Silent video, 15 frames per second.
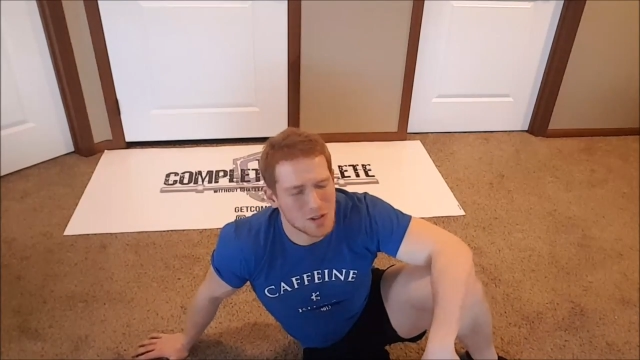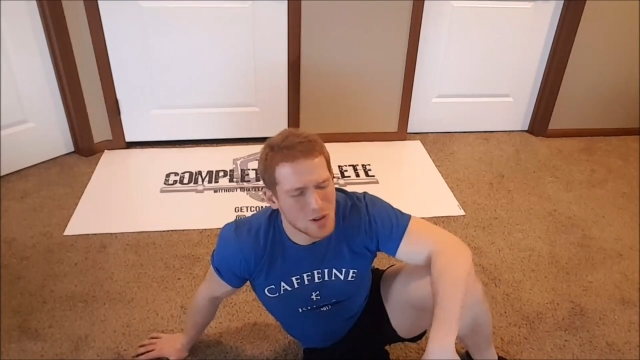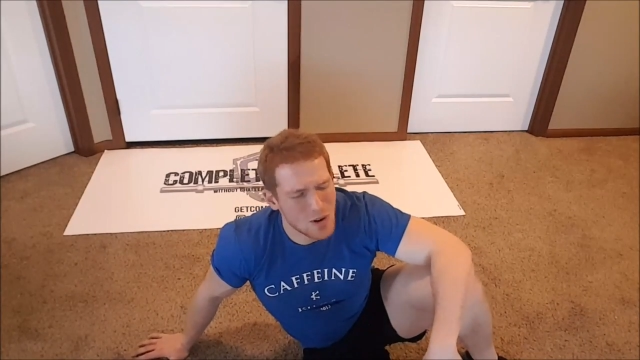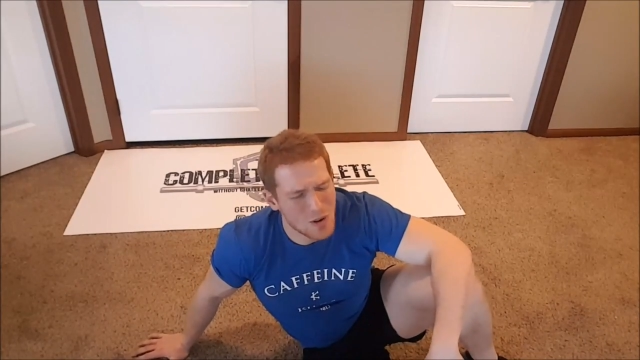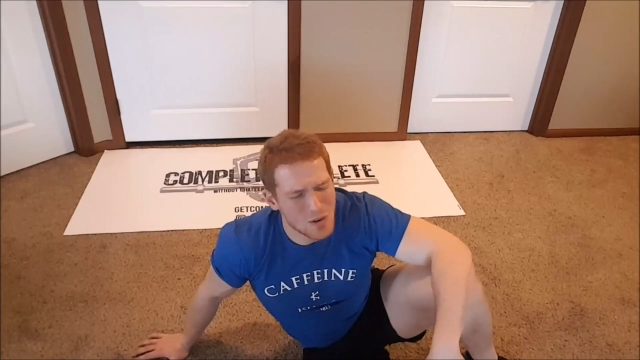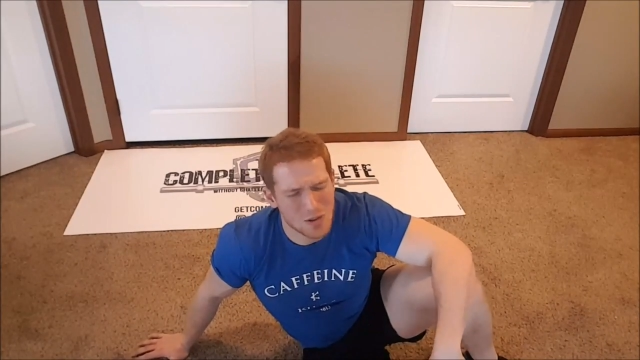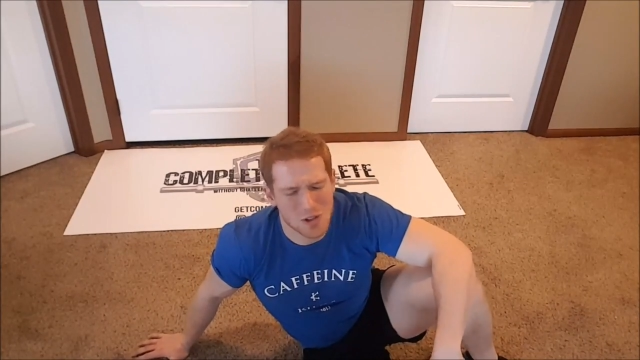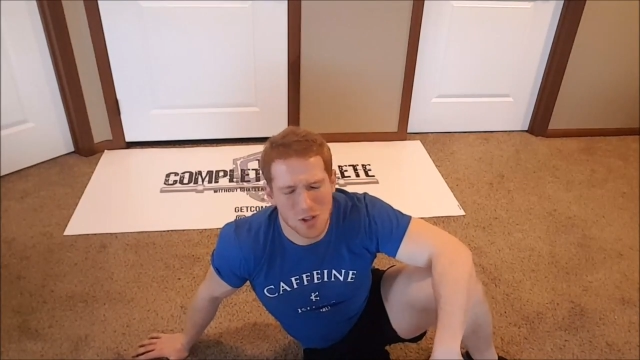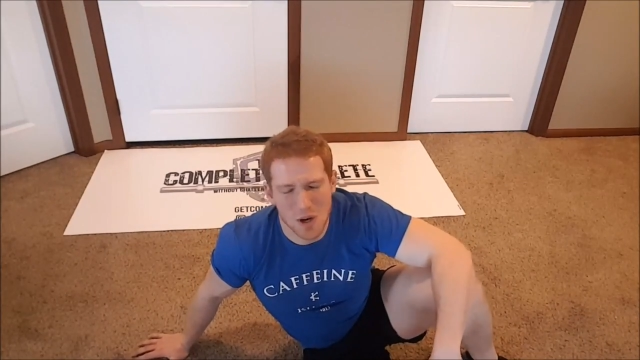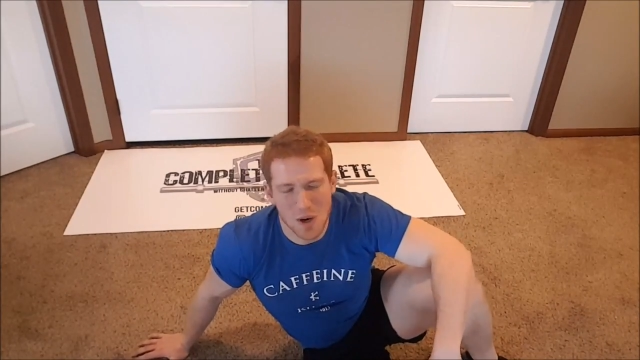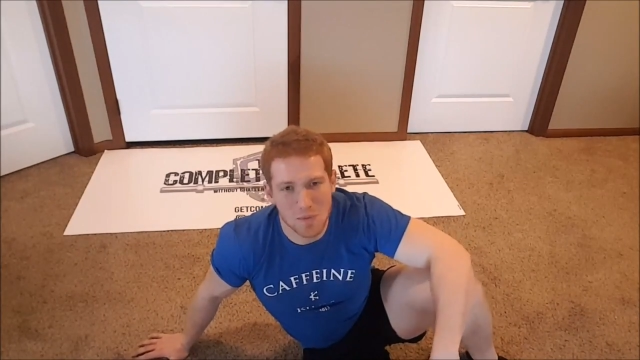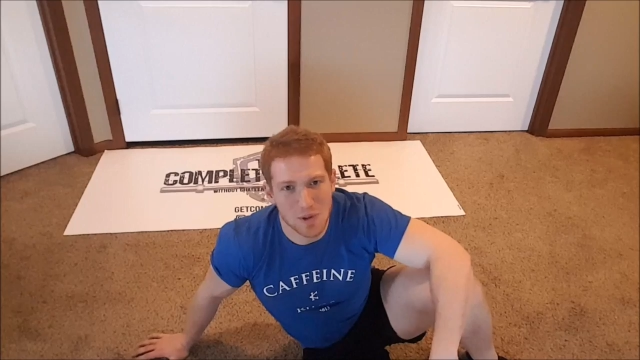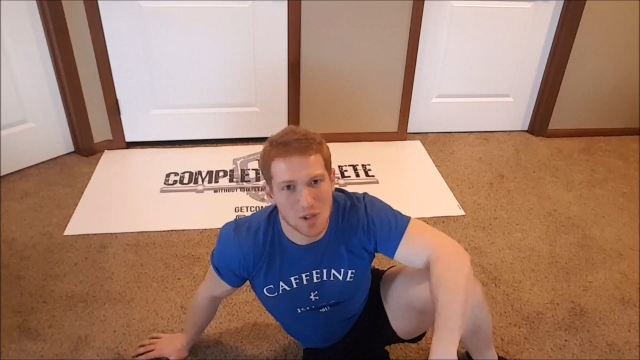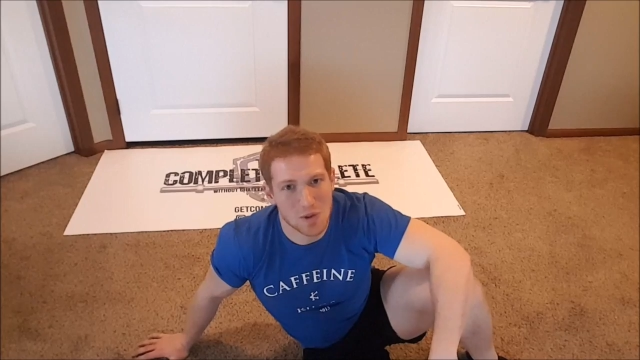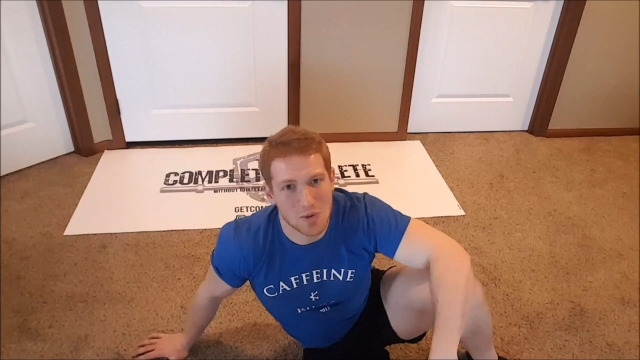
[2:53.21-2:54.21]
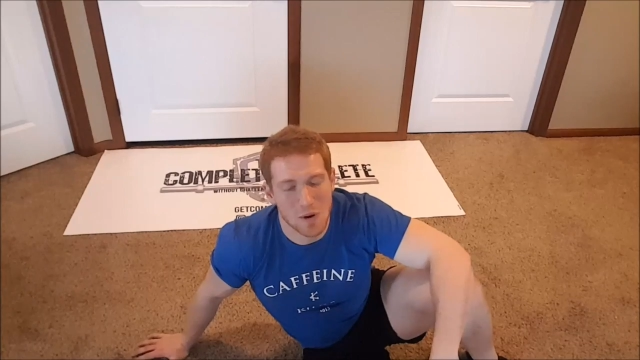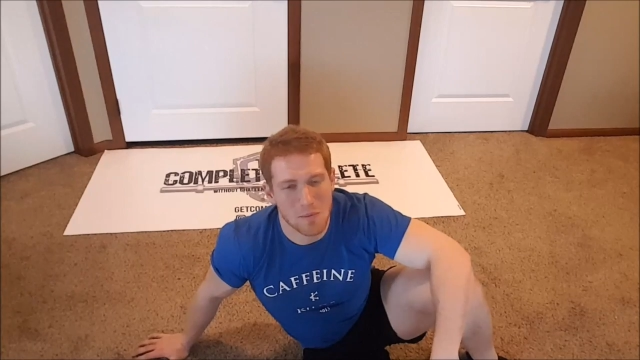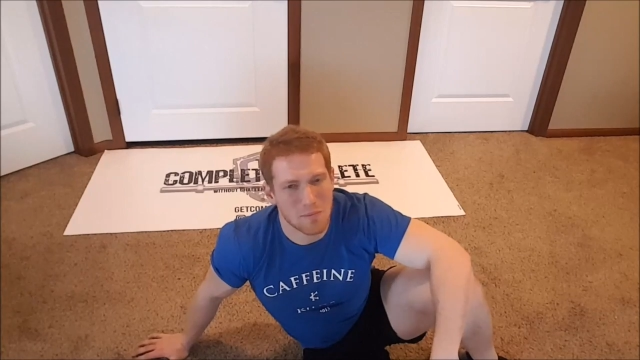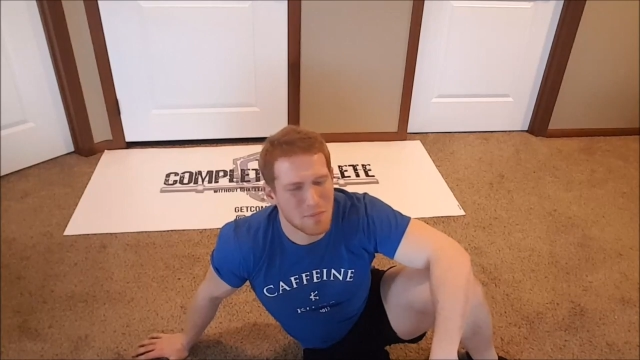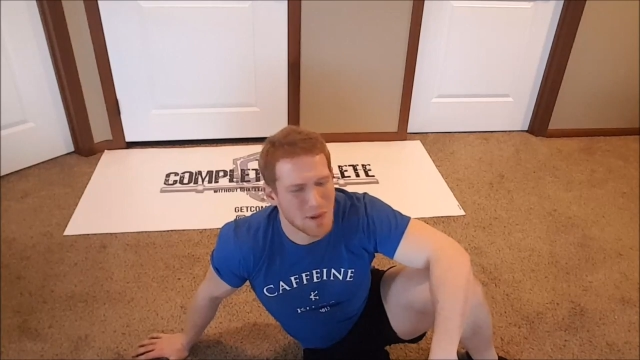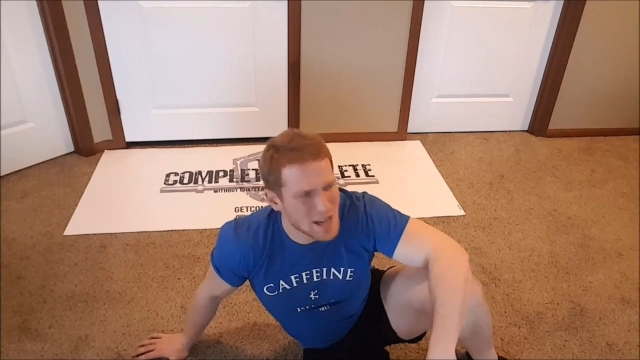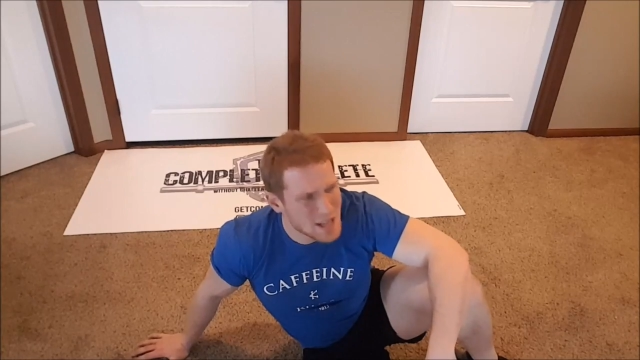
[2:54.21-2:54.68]
Don't jump into a
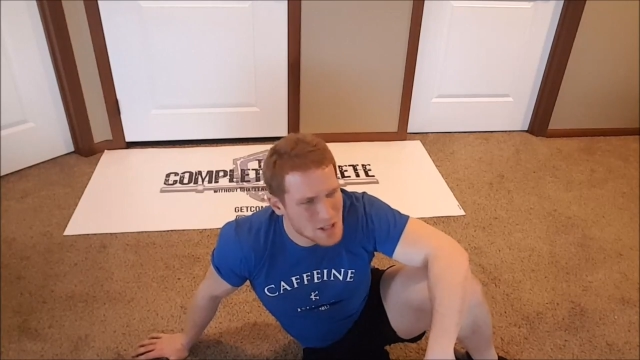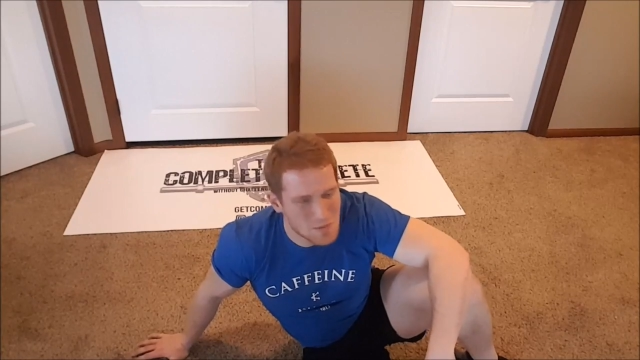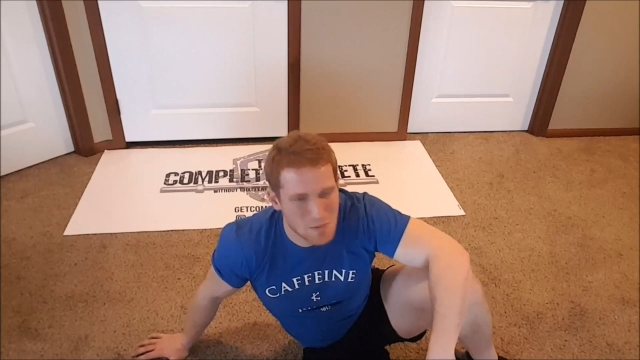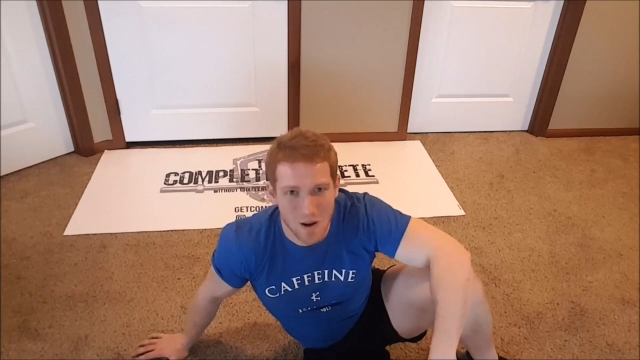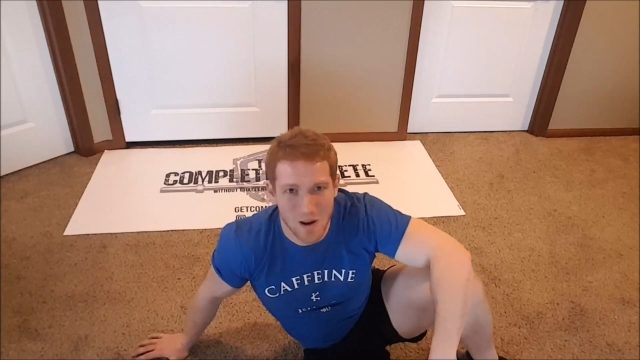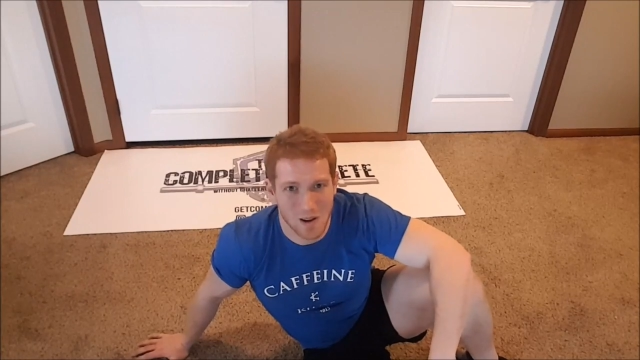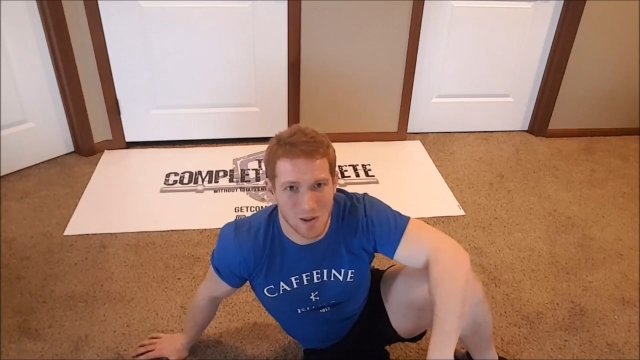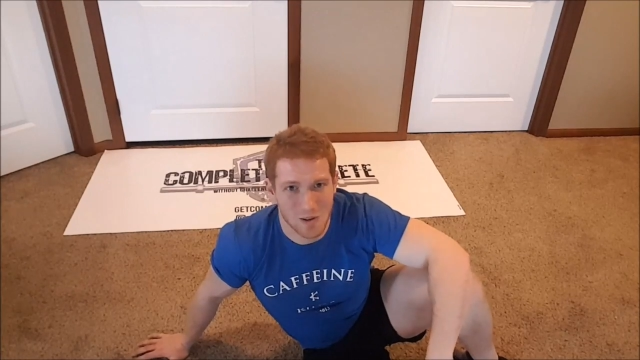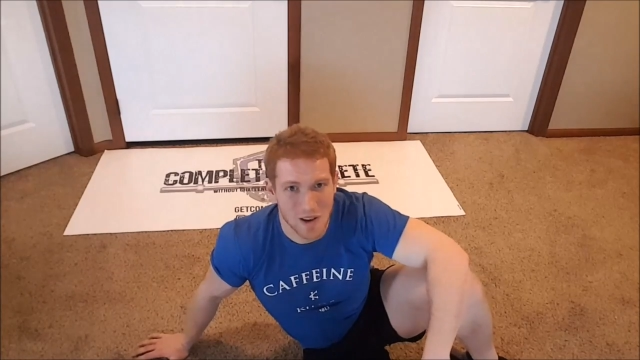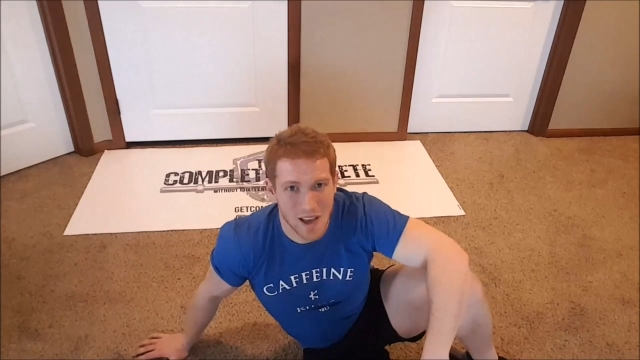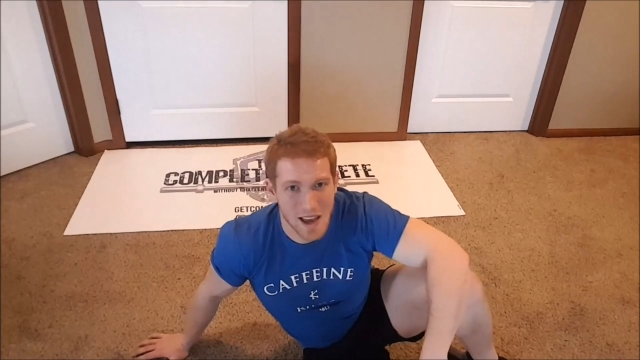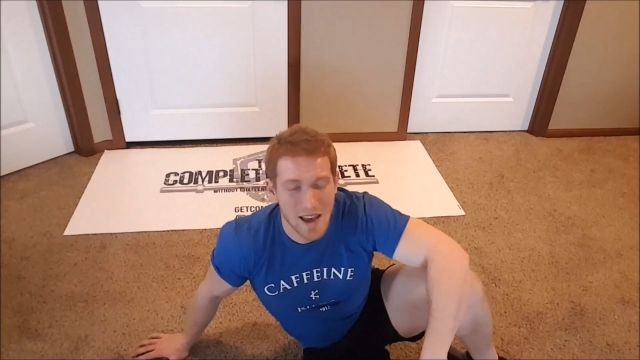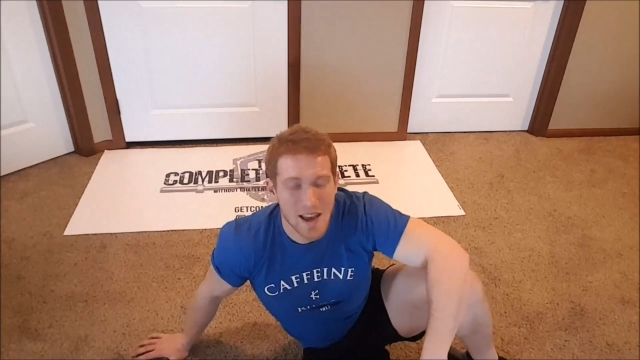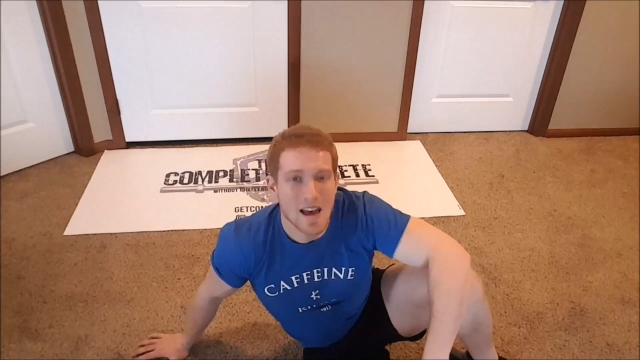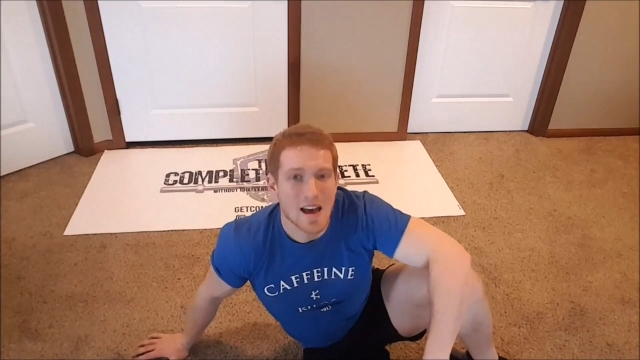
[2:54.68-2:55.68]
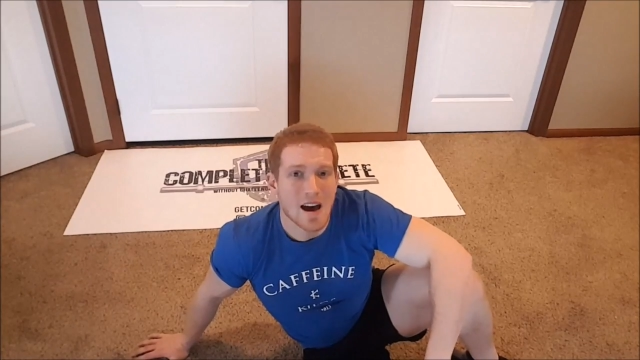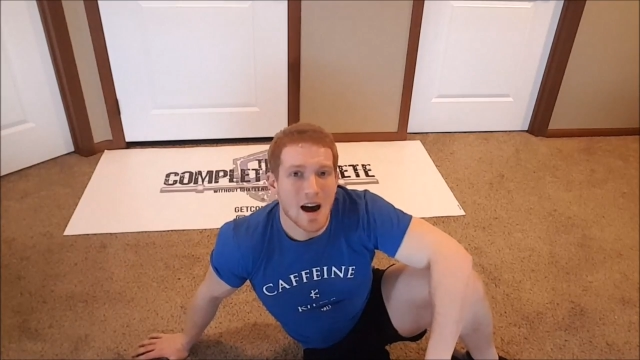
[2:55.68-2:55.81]
baseball, okay?